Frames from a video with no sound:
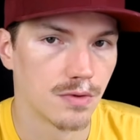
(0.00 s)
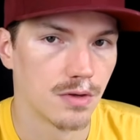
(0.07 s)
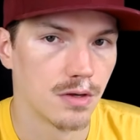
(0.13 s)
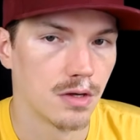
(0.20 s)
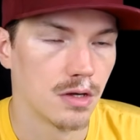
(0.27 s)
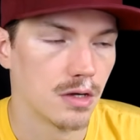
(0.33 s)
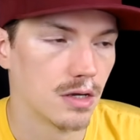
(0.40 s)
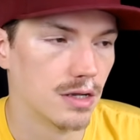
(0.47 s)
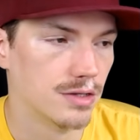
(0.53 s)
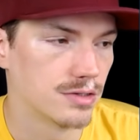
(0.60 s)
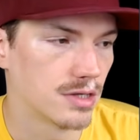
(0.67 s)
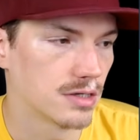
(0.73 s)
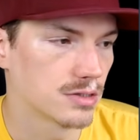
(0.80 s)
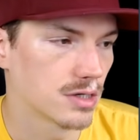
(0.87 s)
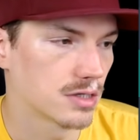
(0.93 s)
and things
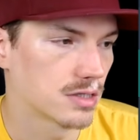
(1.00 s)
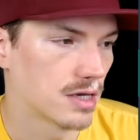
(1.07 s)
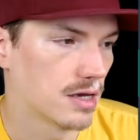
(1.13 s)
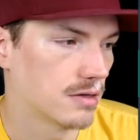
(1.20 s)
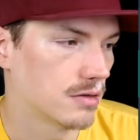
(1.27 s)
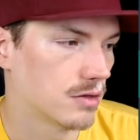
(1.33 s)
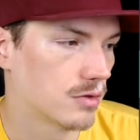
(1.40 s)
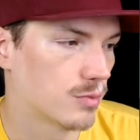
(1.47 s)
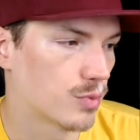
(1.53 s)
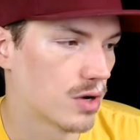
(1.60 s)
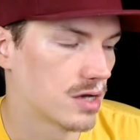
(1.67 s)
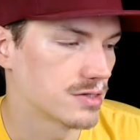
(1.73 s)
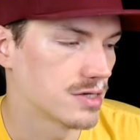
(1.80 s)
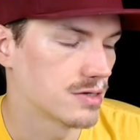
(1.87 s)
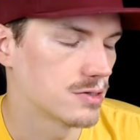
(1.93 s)
like that, other
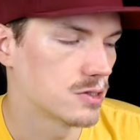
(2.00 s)
processes.